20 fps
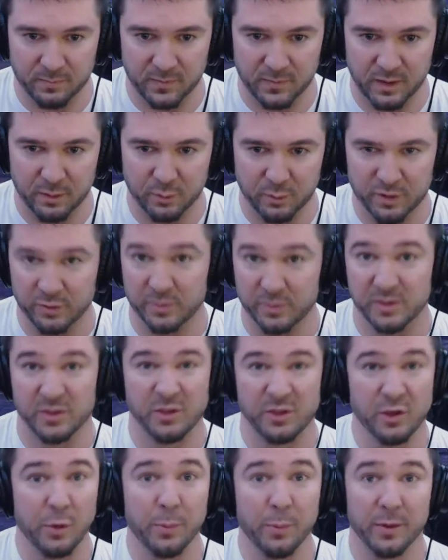which was
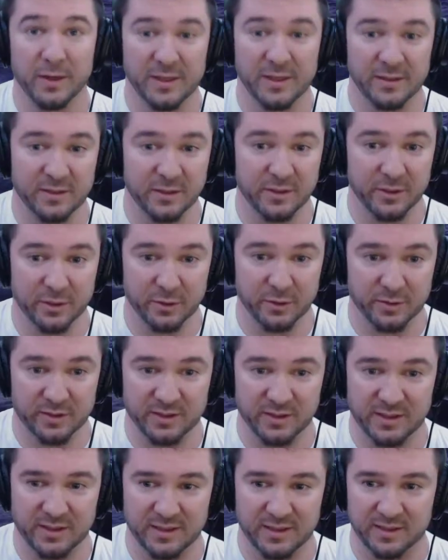super easy to do.
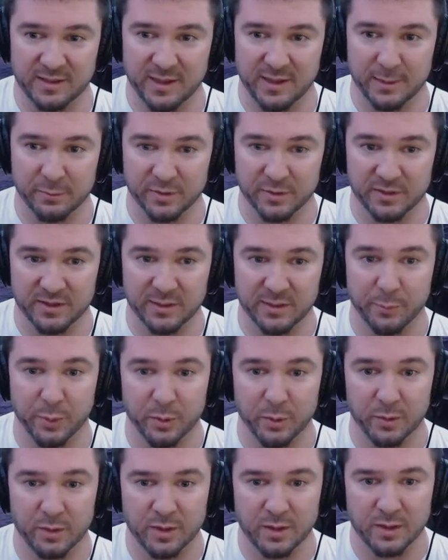The CT scan was
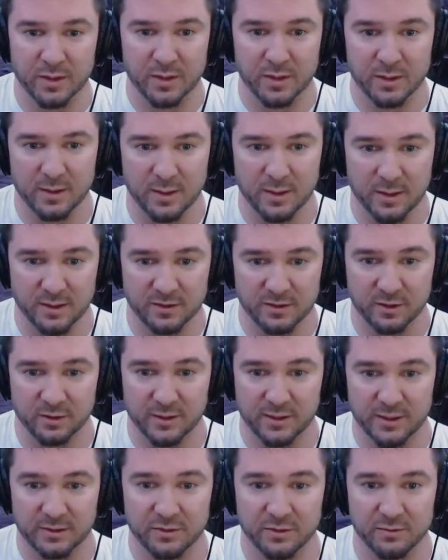simple. It took
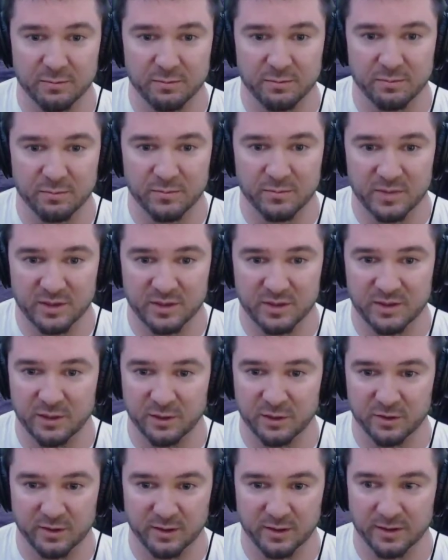like
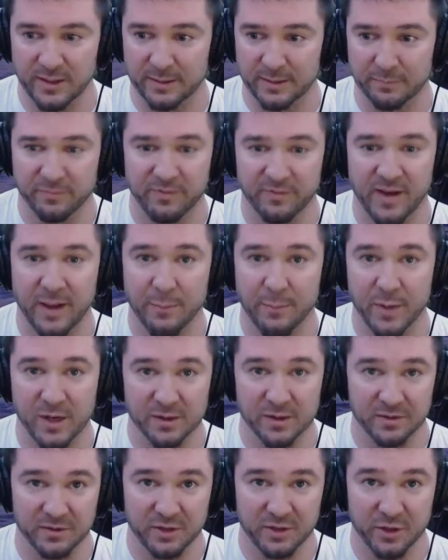seriously like 5
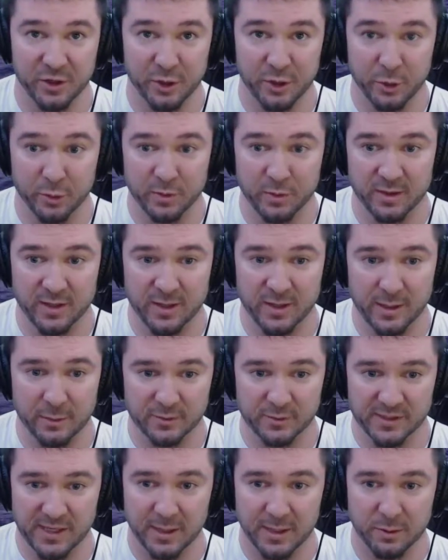minutes to do, and then I
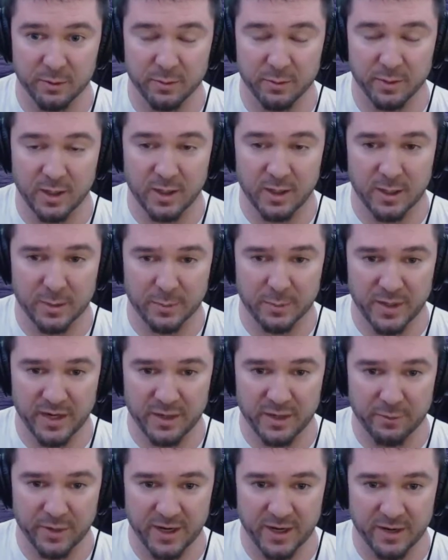was out. But
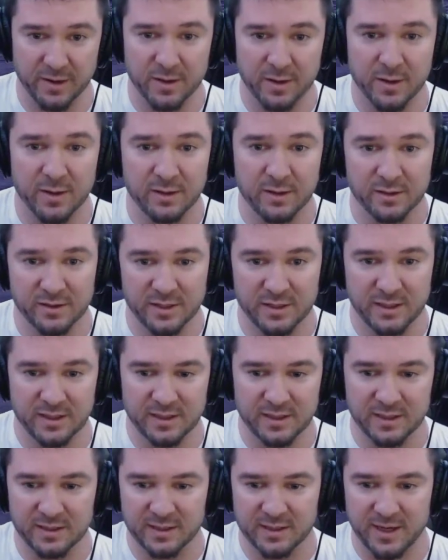anyway, the
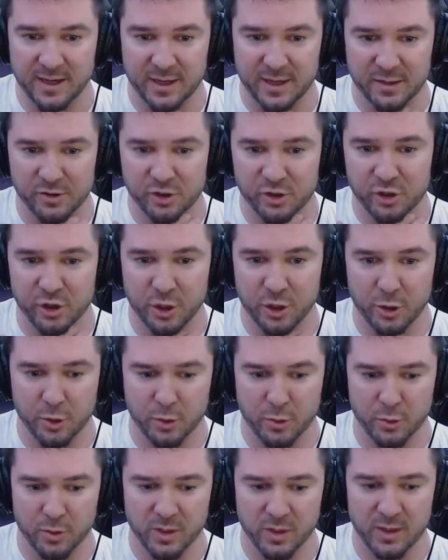CT scan
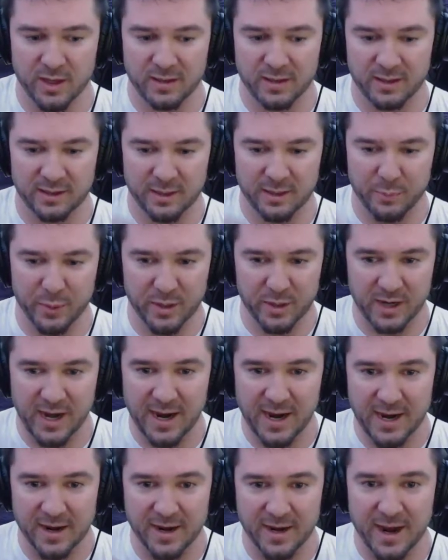showed, I think they put
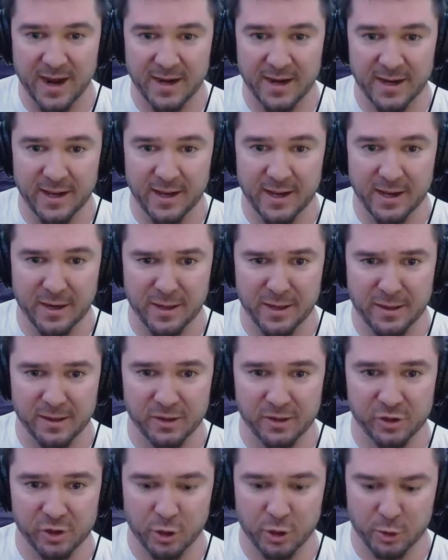iodine in, and
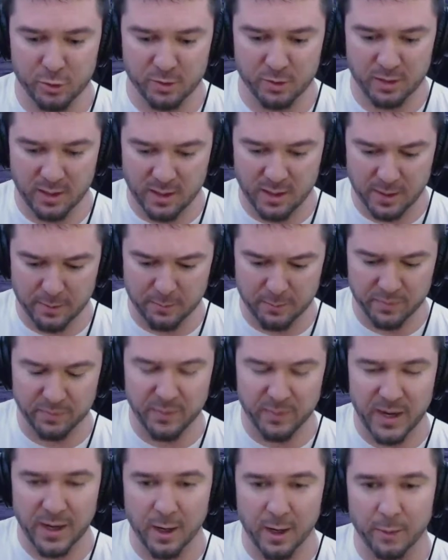it showed
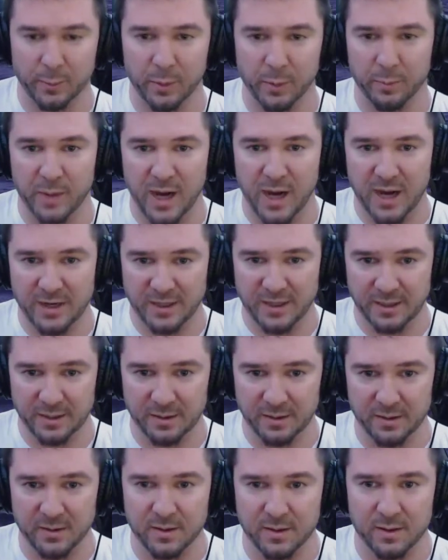my upper body,
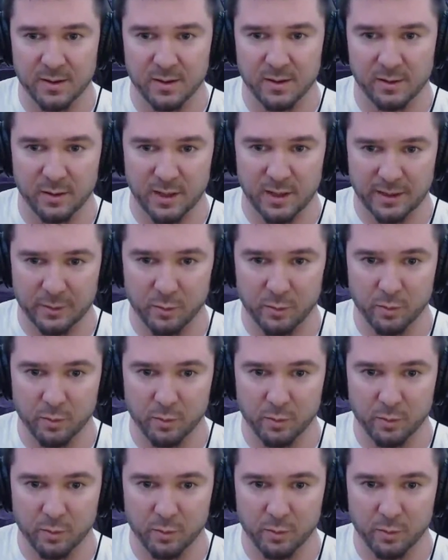like,